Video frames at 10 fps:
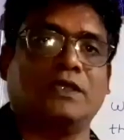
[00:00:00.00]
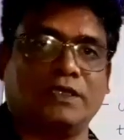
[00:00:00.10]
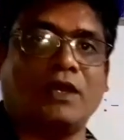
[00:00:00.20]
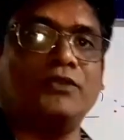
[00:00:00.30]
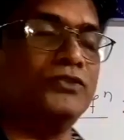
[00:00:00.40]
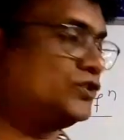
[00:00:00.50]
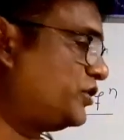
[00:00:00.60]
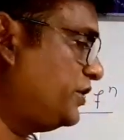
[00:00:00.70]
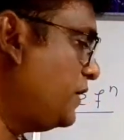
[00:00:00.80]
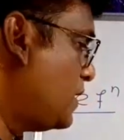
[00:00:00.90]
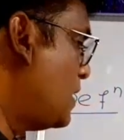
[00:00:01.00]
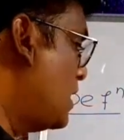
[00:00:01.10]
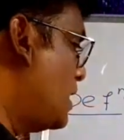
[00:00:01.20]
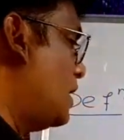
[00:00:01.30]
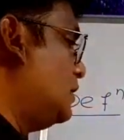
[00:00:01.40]
Now you see
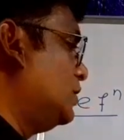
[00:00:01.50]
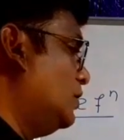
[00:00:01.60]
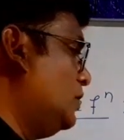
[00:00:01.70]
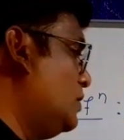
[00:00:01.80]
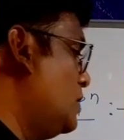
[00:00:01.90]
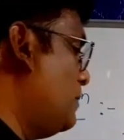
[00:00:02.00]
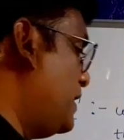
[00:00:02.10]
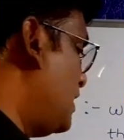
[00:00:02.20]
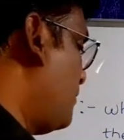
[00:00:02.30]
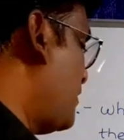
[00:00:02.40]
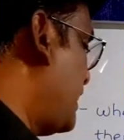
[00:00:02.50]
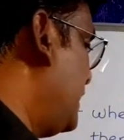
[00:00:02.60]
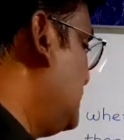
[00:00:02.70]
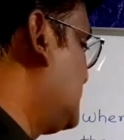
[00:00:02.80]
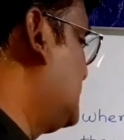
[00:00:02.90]
the pair of
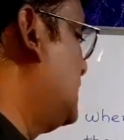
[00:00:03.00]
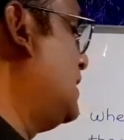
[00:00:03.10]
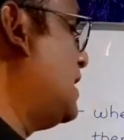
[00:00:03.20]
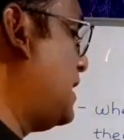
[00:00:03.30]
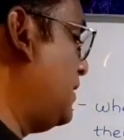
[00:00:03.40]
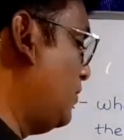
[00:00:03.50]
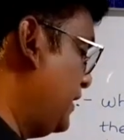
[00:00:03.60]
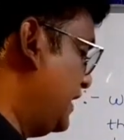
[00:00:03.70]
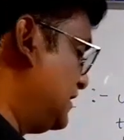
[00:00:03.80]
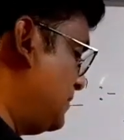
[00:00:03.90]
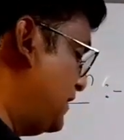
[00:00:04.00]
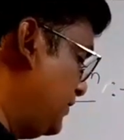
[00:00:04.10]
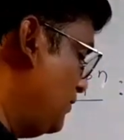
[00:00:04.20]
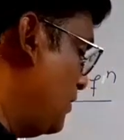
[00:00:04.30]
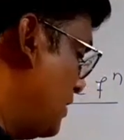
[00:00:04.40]
angles I already
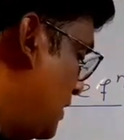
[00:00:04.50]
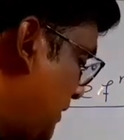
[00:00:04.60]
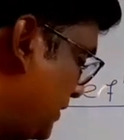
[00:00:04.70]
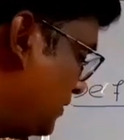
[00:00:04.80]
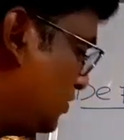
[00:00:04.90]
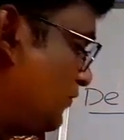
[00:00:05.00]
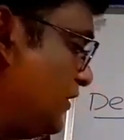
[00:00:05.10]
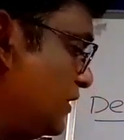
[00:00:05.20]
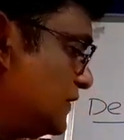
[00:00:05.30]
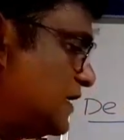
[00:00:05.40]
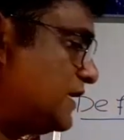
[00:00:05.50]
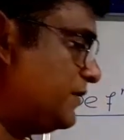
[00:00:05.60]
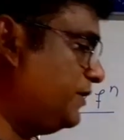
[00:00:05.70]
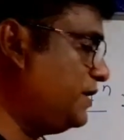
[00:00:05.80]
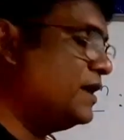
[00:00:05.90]
explained you. Here the figures are
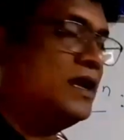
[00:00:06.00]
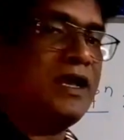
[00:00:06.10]
given.